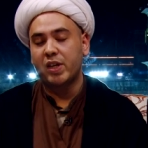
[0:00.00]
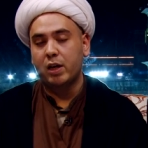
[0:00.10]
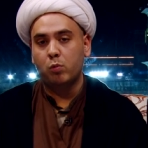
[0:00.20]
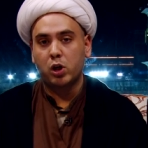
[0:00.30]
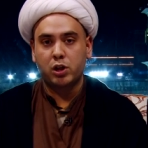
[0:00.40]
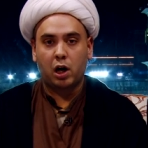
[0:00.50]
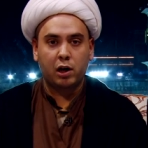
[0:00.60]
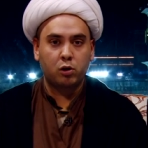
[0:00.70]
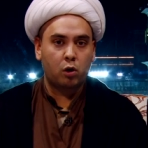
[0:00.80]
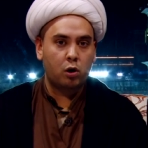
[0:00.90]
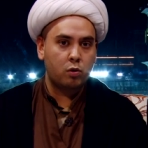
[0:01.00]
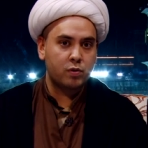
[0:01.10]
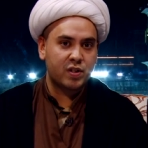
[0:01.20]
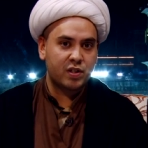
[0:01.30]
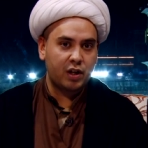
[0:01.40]
in which I, your
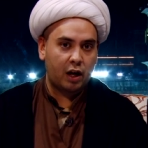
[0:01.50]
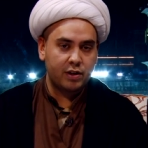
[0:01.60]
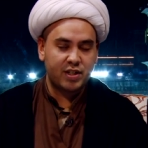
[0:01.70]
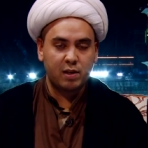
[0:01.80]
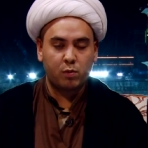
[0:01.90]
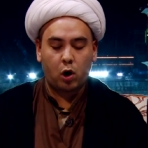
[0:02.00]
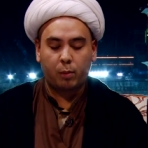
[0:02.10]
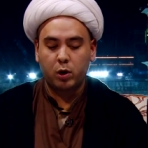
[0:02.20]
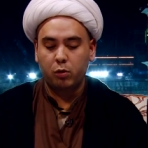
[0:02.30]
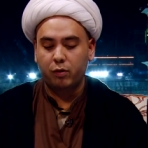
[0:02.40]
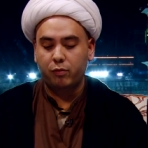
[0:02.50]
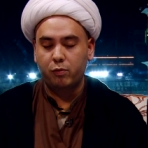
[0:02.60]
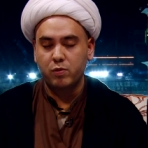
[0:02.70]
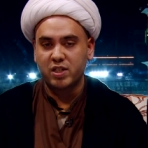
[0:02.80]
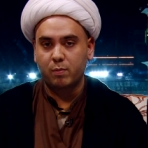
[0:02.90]
host, Yahya Seymour, am going
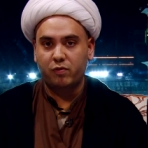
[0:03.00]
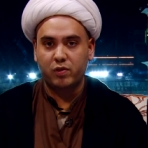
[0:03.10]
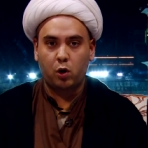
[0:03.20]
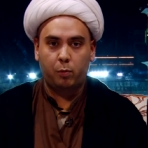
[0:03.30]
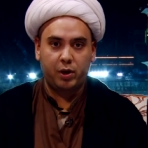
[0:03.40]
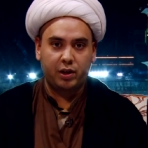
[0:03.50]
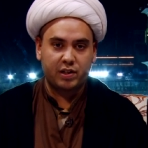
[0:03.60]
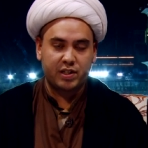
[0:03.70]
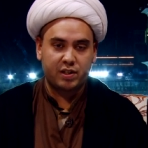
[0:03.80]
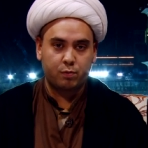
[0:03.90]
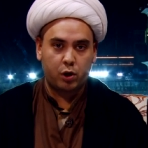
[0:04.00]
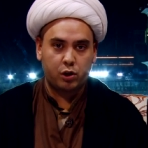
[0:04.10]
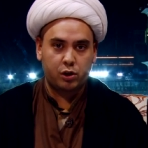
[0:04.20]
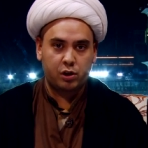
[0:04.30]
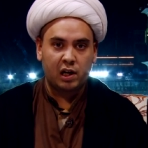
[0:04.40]
through some of the topics
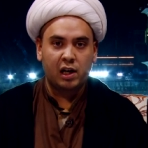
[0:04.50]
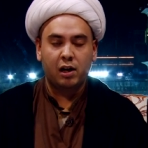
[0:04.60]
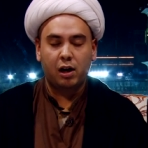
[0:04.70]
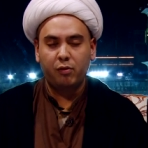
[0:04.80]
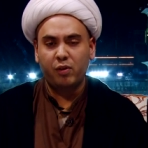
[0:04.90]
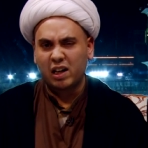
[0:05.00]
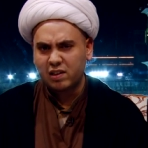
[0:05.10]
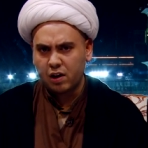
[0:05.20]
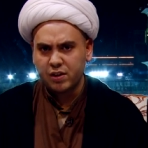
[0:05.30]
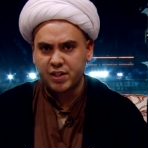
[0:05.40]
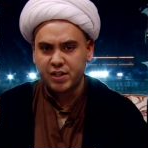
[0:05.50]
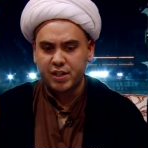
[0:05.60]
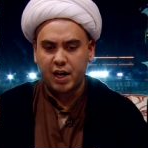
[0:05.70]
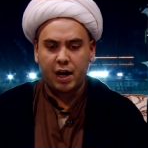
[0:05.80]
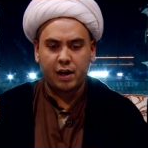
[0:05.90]
which affect
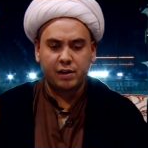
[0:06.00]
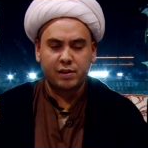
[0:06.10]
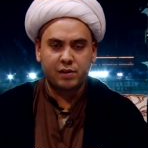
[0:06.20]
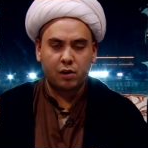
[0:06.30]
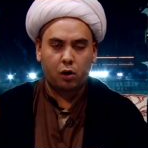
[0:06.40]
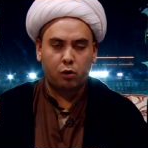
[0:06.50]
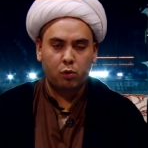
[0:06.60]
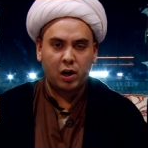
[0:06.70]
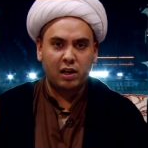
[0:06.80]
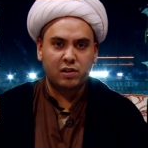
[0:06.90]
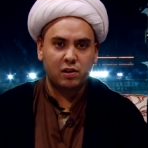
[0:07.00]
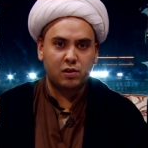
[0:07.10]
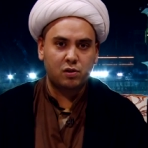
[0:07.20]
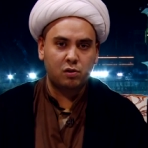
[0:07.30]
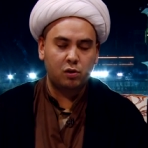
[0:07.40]
us and are related
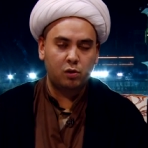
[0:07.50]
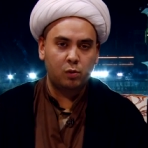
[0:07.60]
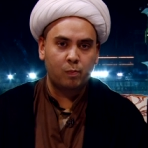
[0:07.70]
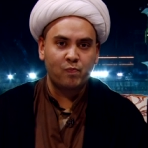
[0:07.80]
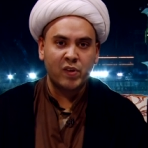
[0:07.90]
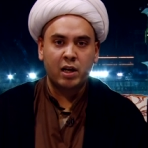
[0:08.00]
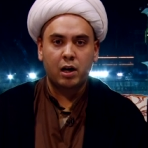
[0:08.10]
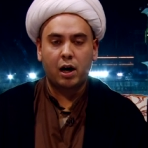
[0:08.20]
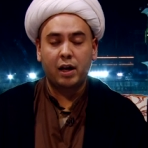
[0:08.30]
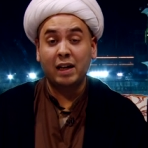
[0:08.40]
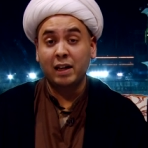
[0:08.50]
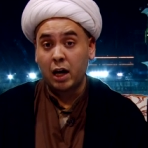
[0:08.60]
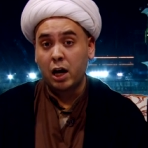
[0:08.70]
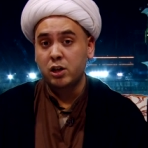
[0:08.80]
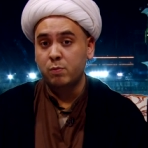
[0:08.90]
to an
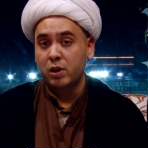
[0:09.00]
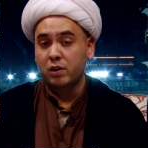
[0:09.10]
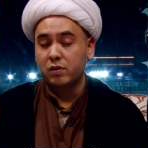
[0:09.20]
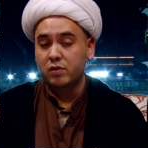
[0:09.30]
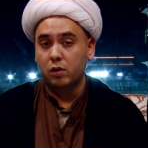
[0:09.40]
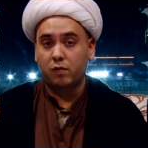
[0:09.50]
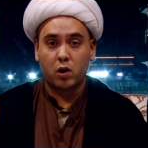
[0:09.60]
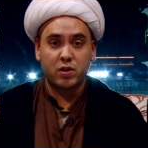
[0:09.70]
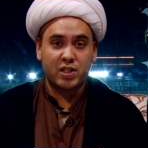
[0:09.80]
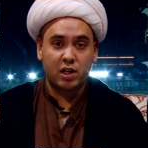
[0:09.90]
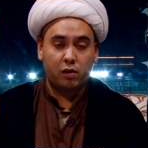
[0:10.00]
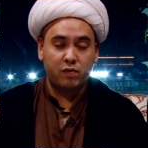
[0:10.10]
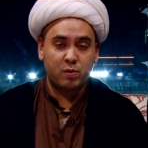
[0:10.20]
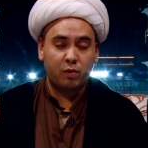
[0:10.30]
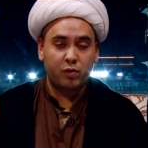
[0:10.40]
engagement of
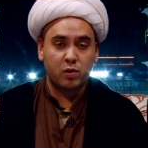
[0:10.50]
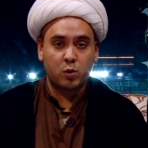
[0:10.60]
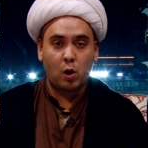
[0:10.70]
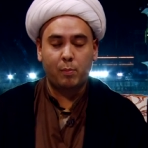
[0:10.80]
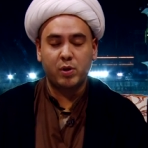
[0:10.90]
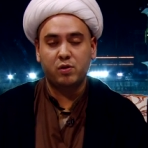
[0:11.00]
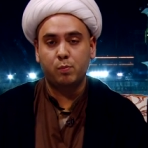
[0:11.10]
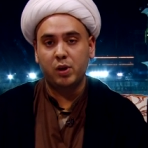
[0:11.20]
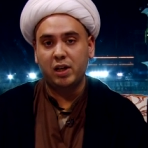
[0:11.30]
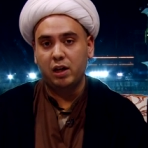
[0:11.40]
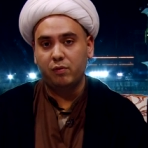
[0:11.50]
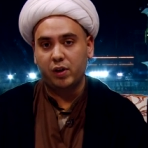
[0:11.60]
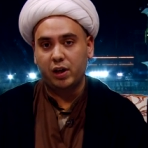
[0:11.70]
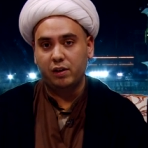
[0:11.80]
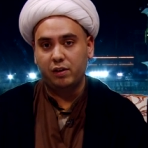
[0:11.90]
ourselves with those who happen to believe
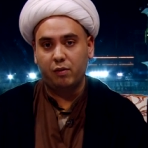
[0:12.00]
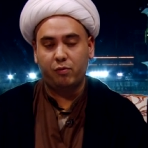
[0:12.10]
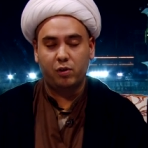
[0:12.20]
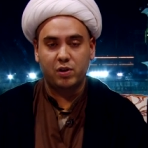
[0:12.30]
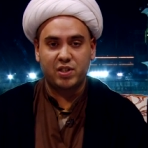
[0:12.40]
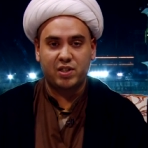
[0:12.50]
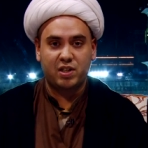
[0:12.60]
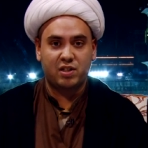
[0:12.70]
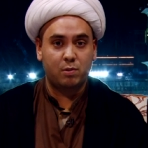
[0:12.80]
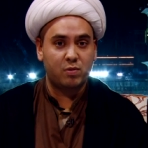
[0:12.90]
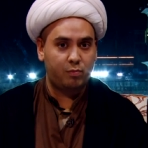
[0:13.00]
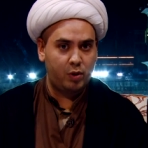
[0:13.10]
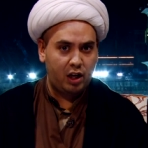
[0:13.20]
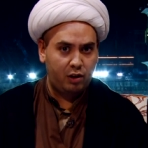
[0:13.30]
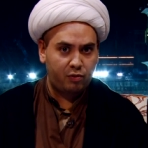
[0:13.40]
in different systems of
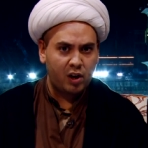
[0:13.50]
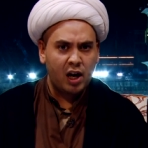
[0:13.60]
belief